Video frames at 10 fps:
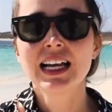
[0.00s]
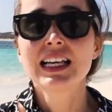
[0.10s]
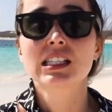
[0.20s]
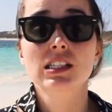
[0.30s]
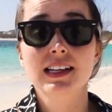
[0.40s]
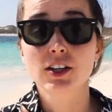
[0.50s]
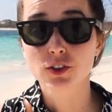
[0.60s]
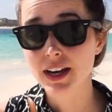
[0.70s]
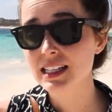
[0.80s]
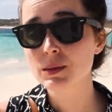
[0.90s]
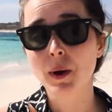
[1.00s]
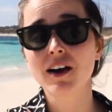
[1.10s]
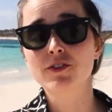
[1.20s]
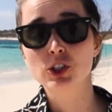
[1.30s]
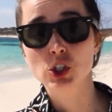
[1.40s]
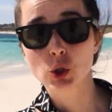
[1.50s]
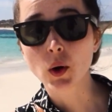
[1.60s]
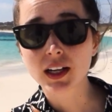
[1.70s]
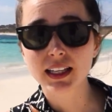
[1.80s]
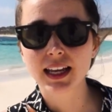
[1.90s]
This is a great spot for
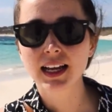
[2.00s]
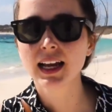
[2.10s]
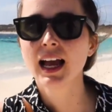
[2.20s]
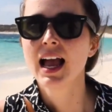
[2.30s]
snorkeling.